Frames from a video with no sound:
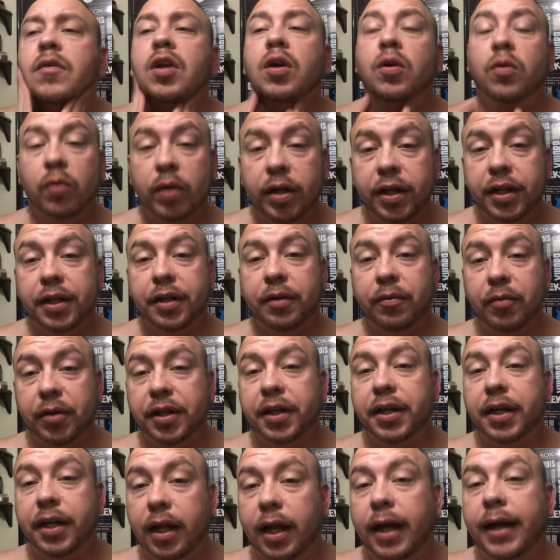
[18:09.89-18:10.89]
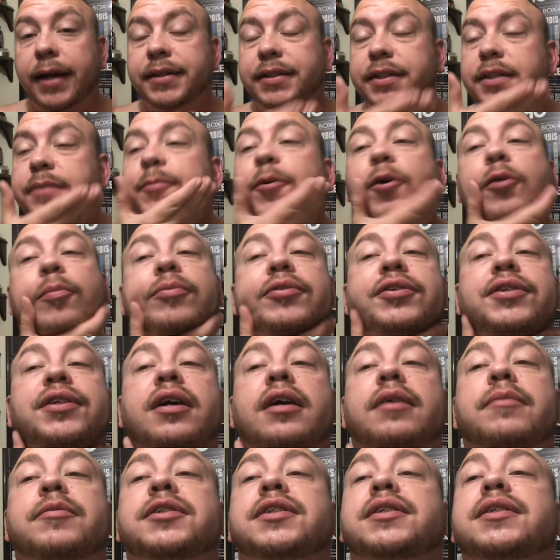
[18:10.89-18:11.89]
really classic
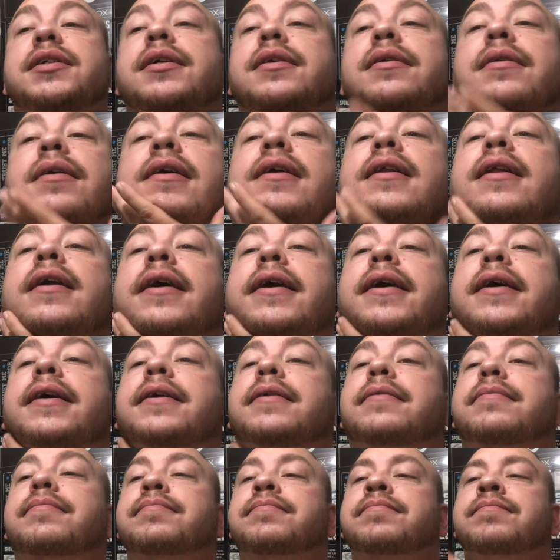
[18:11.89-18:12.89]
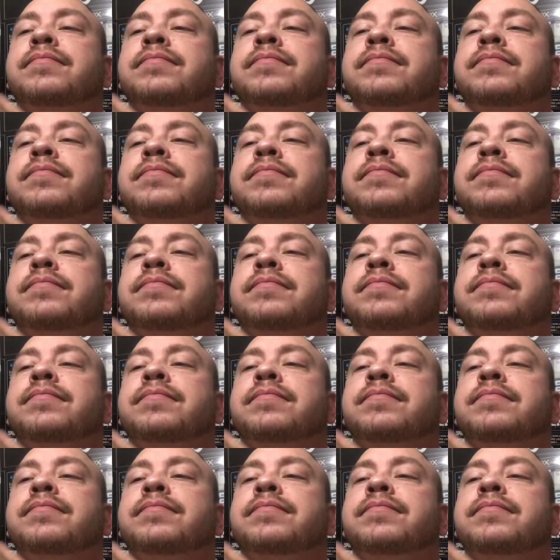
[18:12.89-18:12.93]
Barbershop scent. I like it.